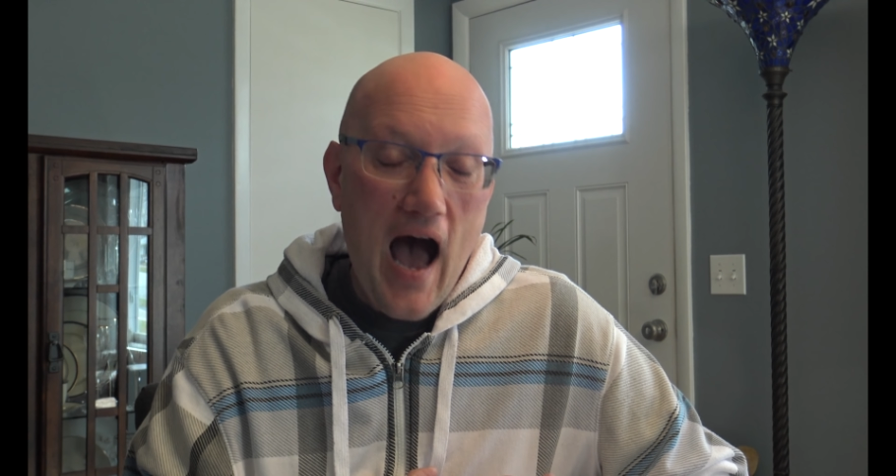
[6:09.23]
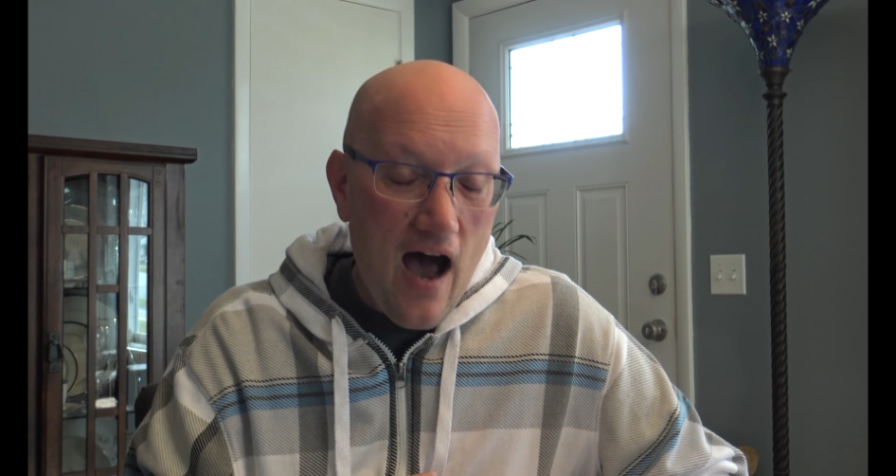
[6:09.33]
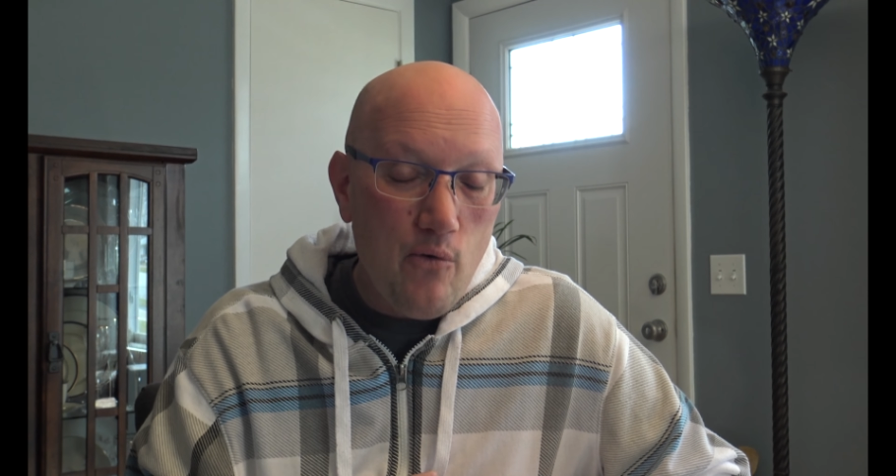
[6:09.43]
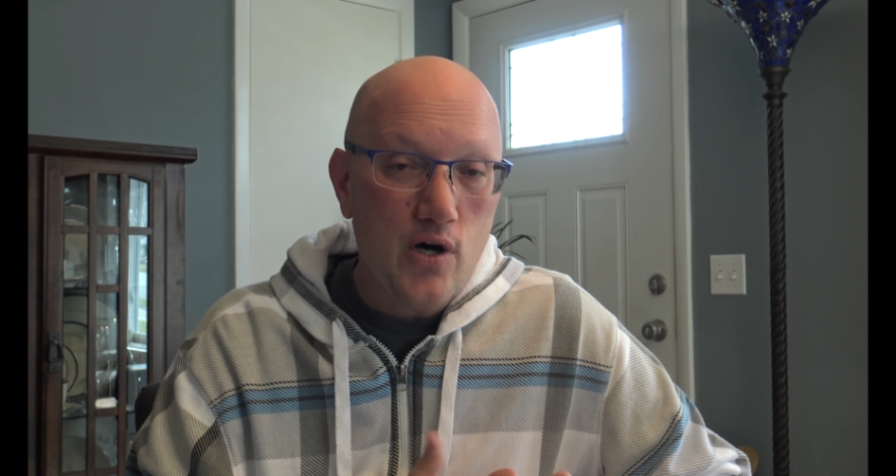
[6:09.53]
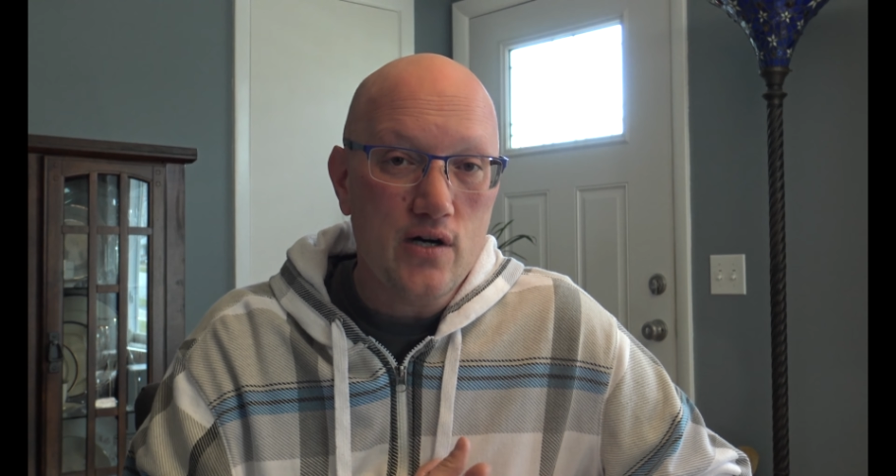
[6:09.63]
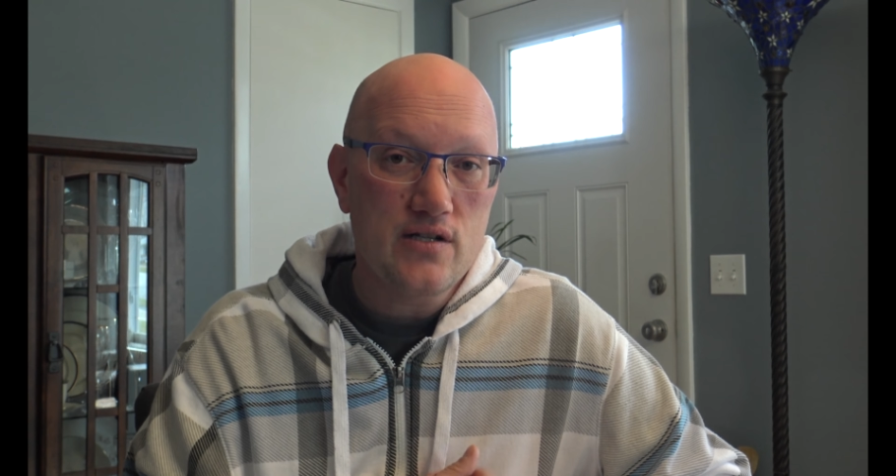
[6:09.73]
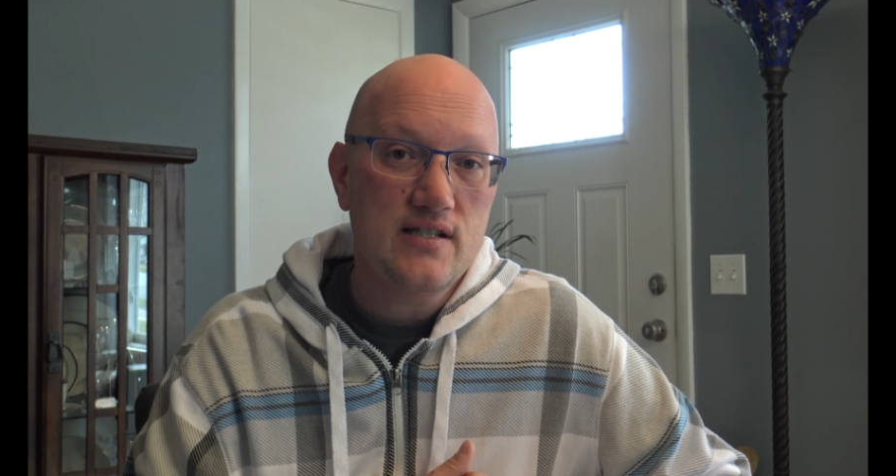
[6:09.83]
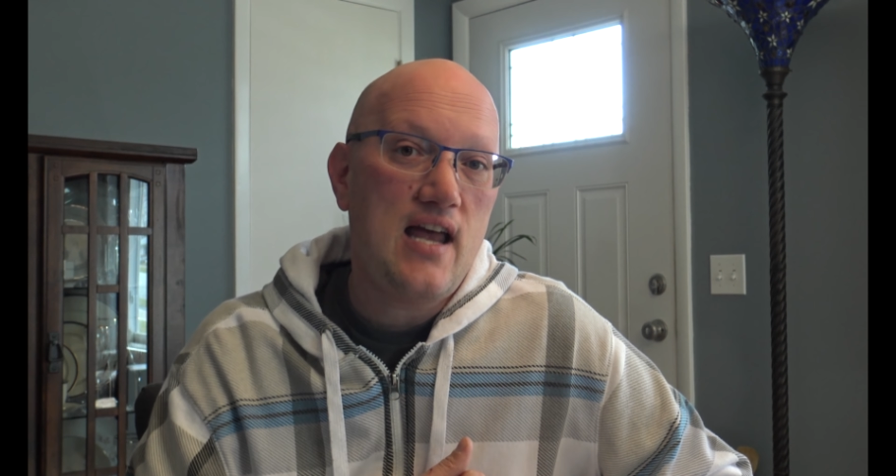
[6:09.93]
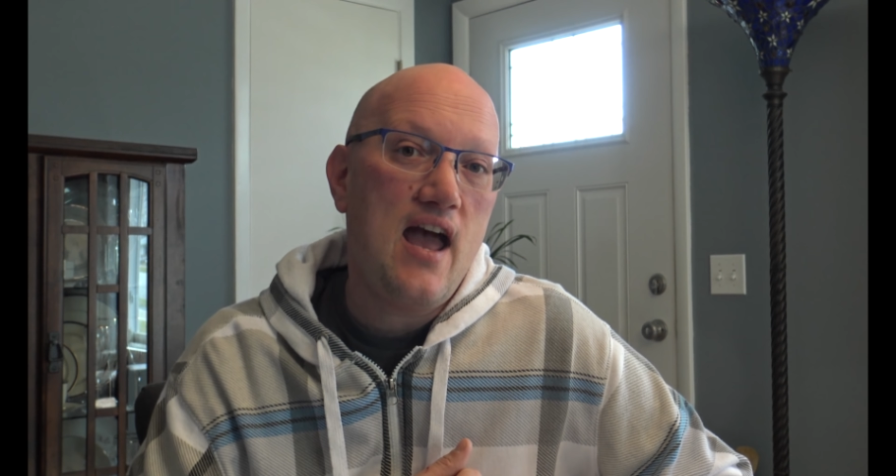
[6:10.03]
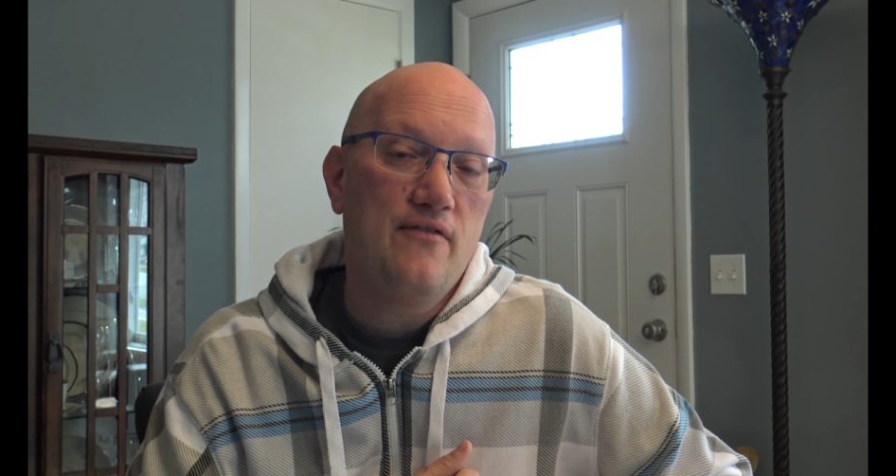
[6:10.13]

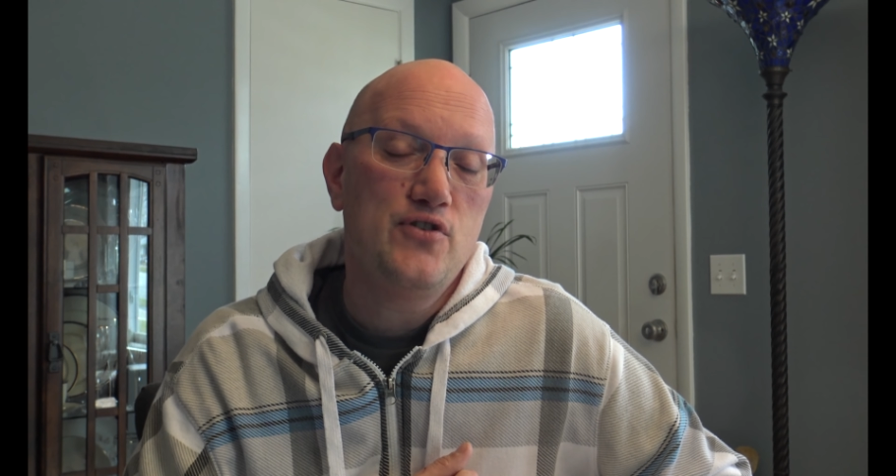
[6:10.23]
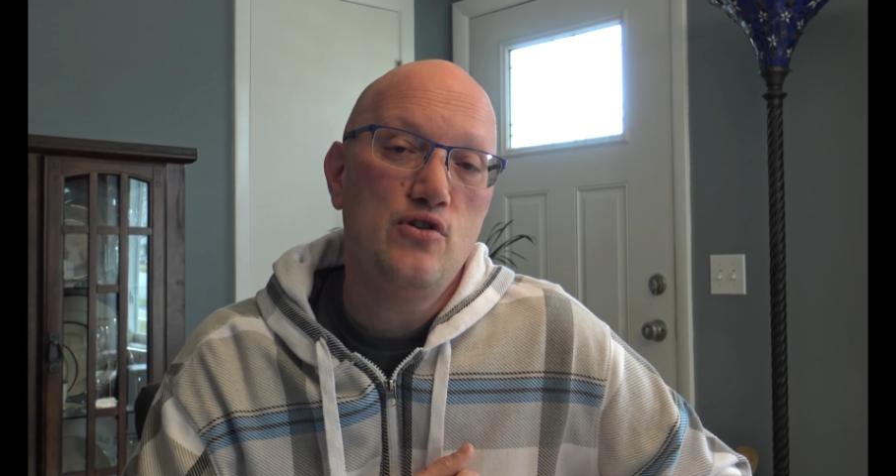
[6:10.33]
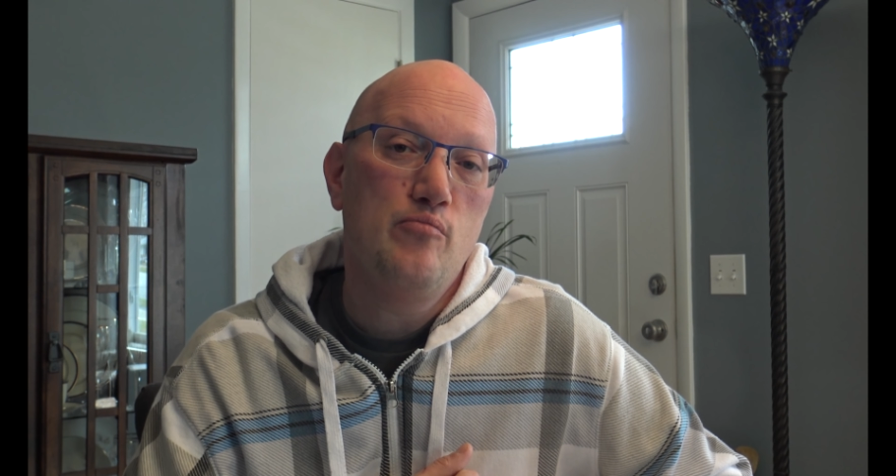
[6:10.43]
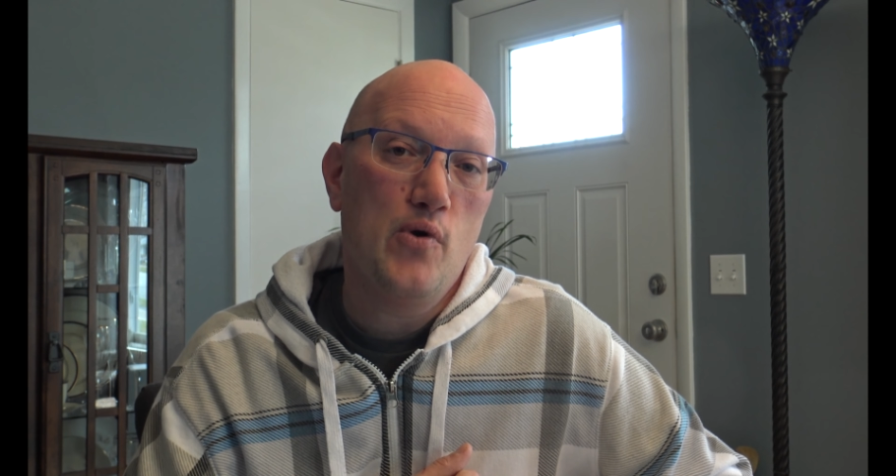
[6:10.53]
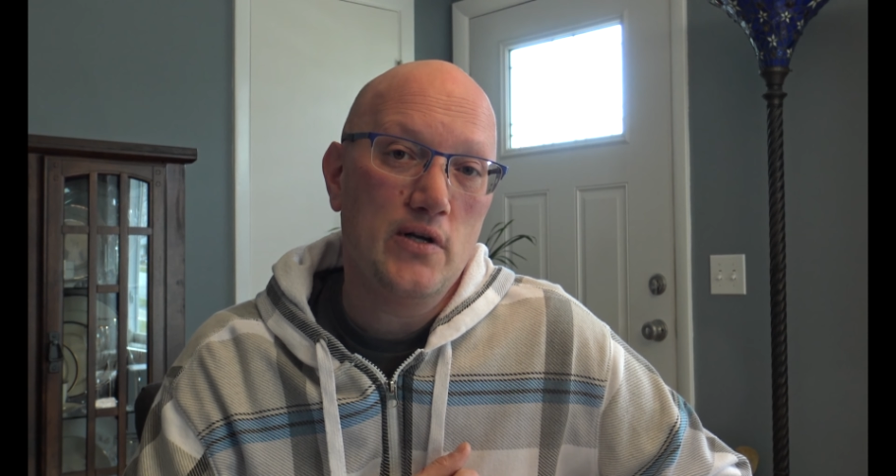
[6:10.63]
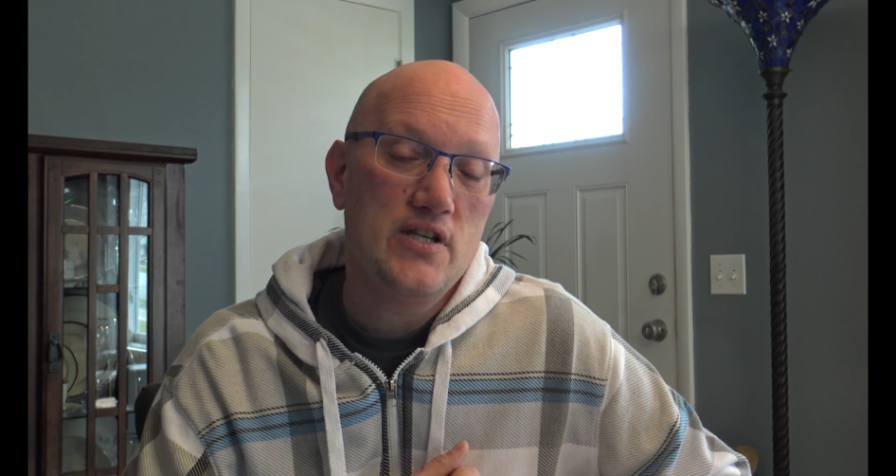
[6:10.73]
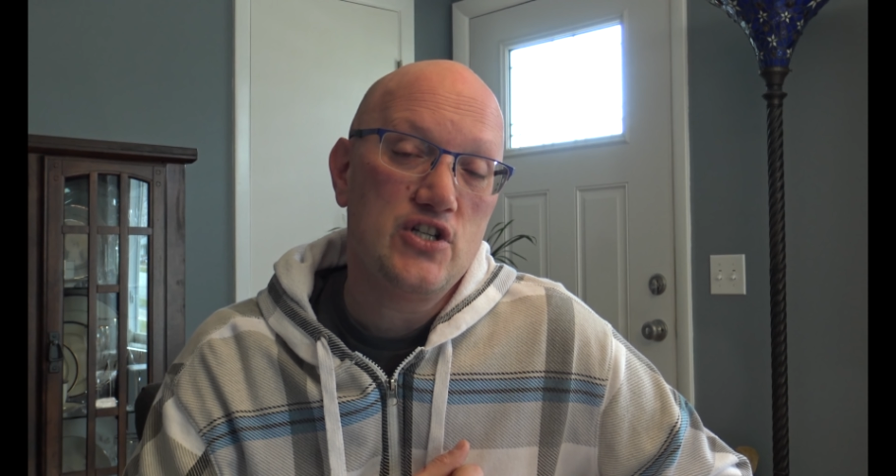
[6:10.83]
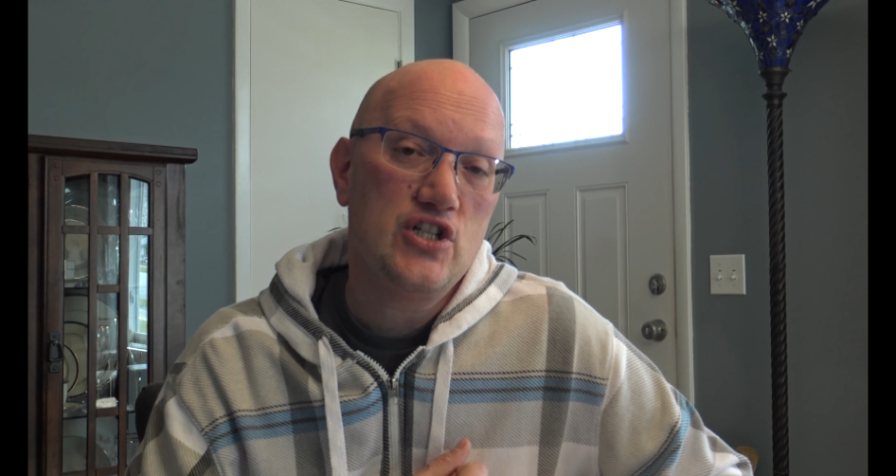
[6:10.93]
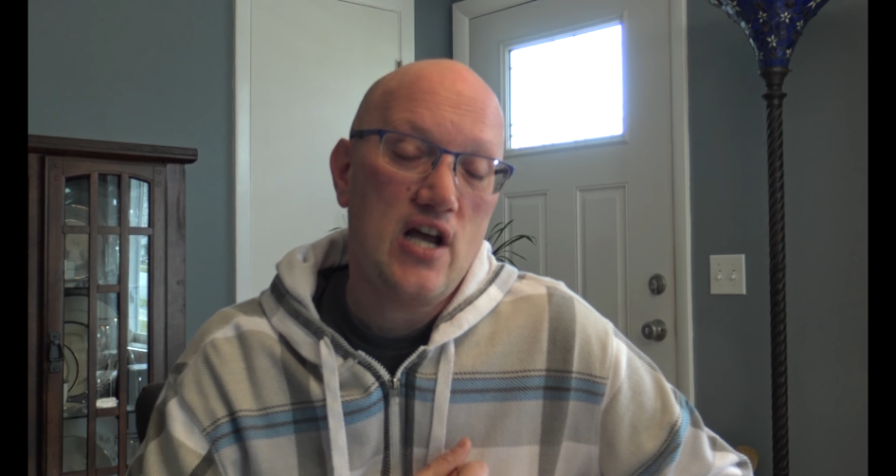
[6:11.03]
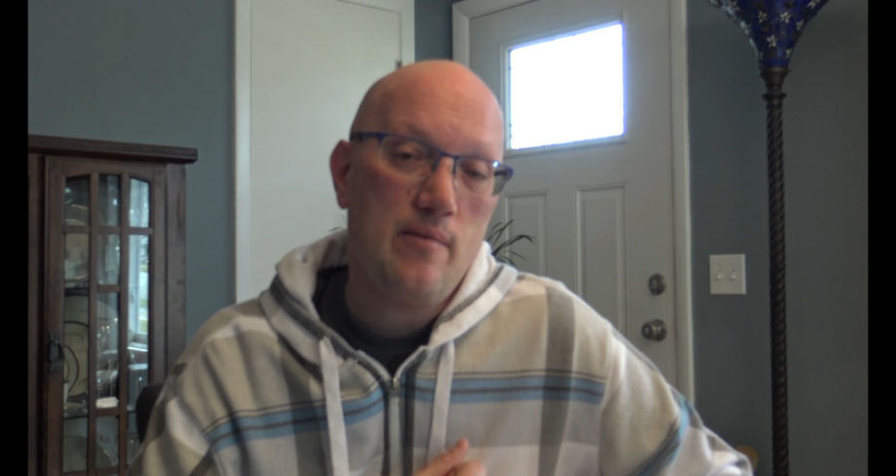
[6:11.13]
hours after you board the
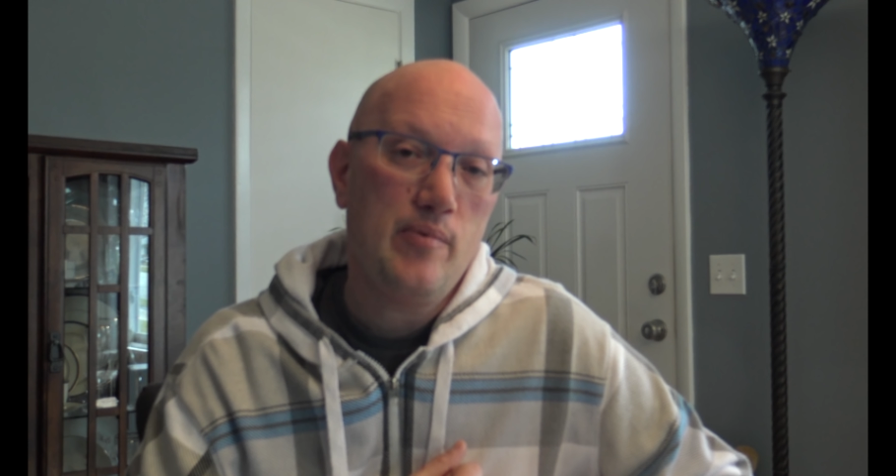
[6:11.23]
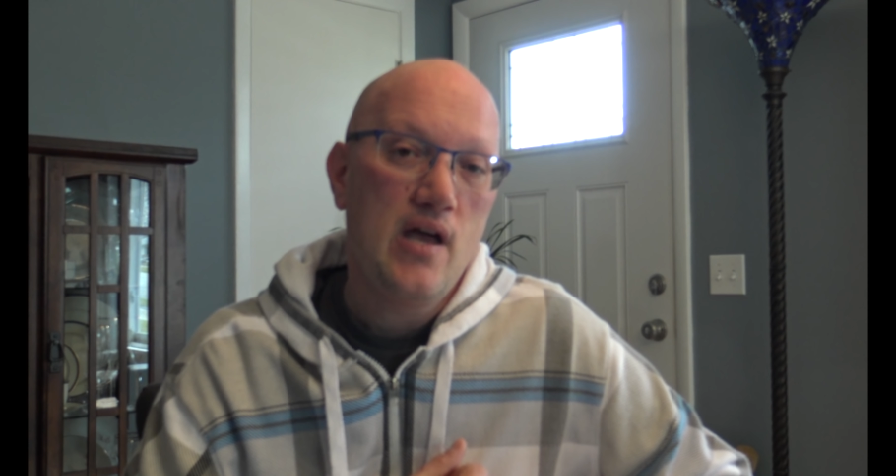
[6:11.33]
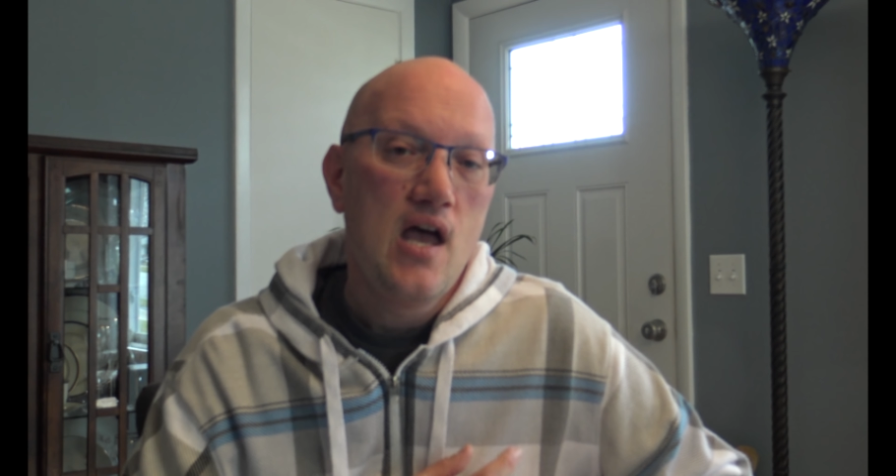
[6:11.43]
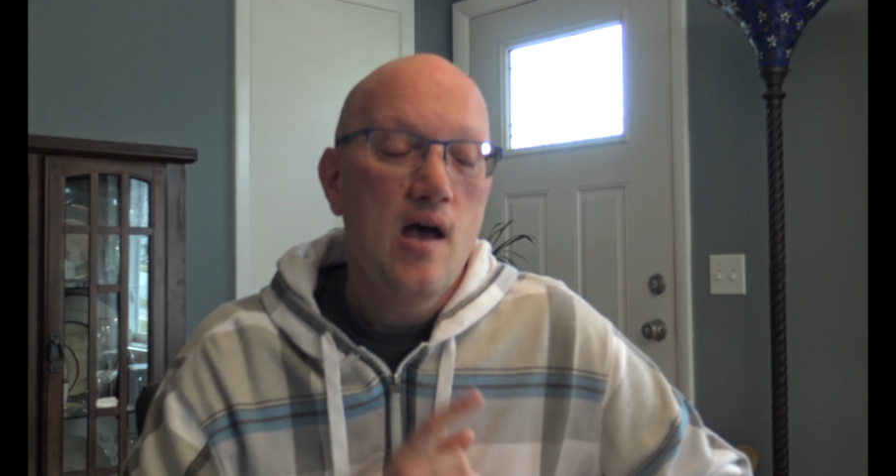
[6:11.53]
ship.